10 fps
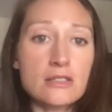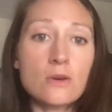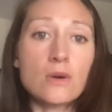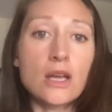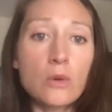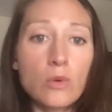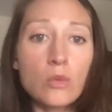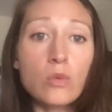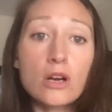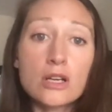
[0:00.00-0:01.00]
So it will
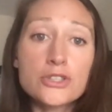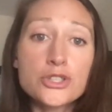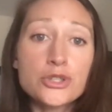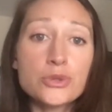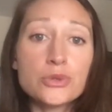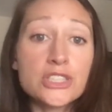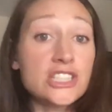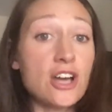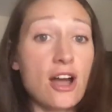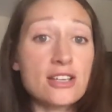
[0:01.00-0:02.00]
work to
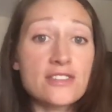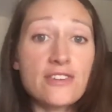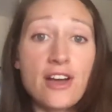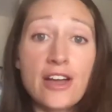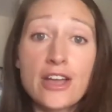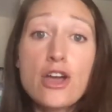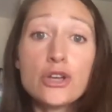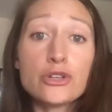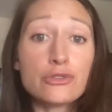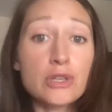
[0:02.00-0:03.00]
detoxify
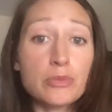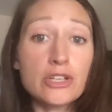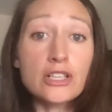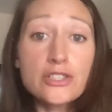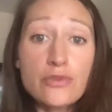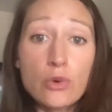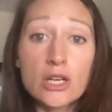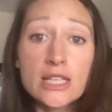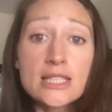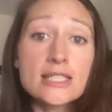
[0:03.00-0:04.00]
your reproductive
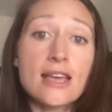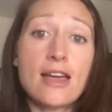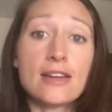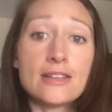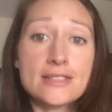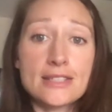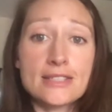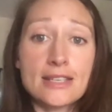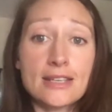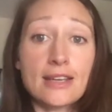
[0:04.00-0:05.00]
organs and
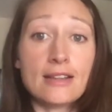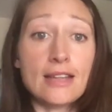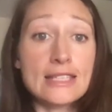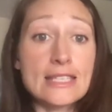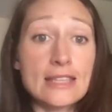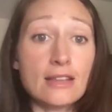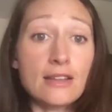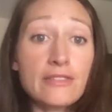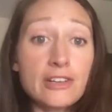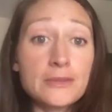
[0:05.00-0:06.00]
assist in cleansing the
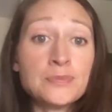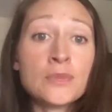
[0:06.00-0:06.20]
liver.